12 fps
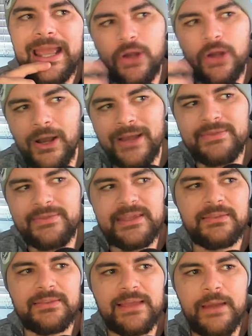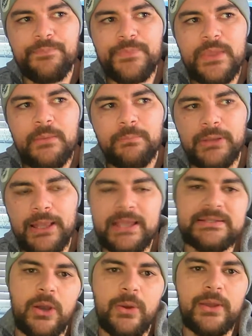And I think that
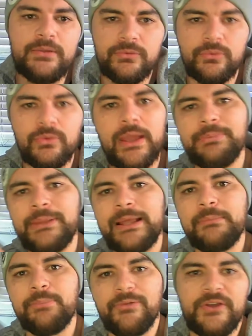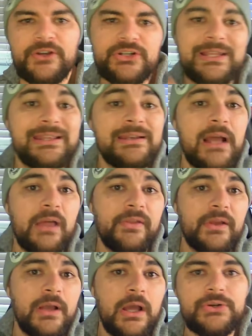players going through and playing professionally in
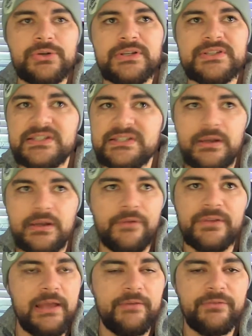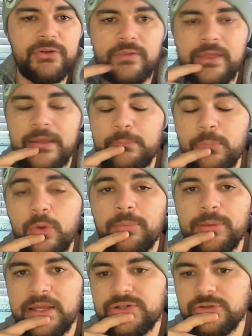other countries is definitely an avenue that more
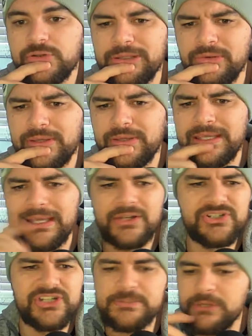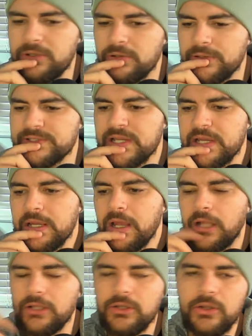players should be looking at just because
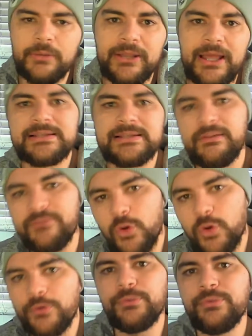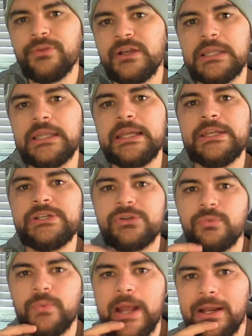a lot of players have gone through the
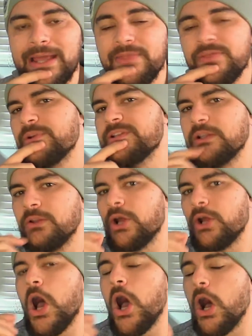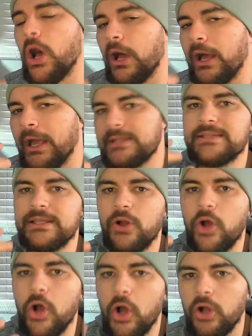collegiate route and there is a lot of eyes that
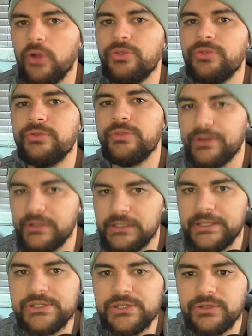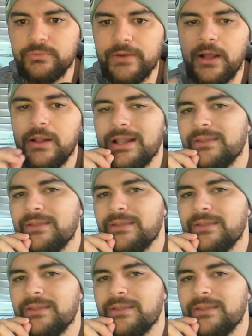are on the collegiate route